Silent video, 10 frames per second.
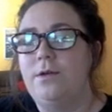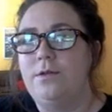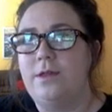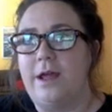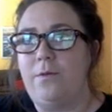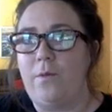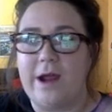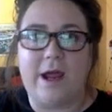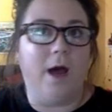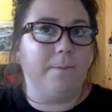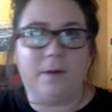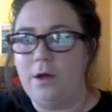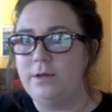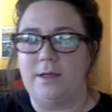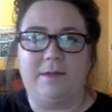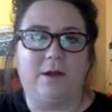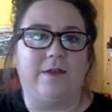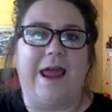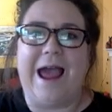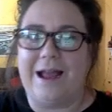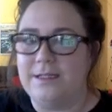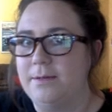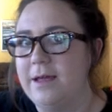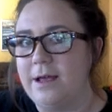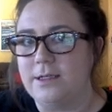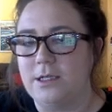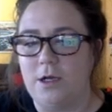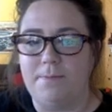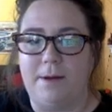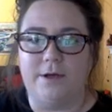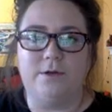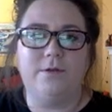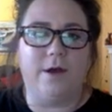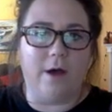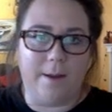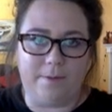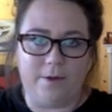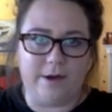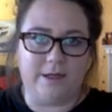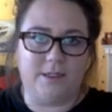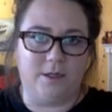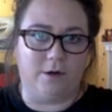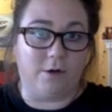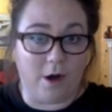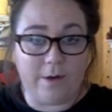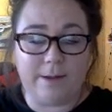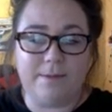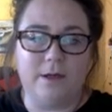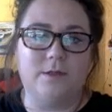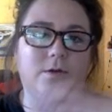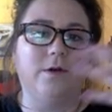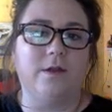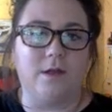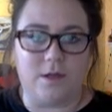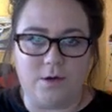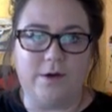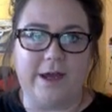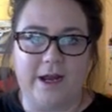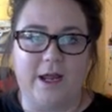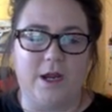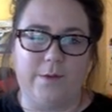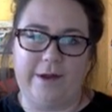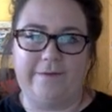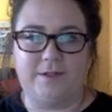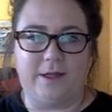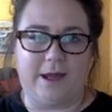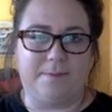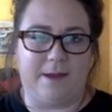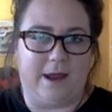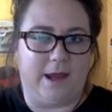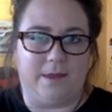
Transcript: re-upload something or they add something else to their bundle. They'll upload it to their growing bundle, and then you'll get it, and you'll have to pay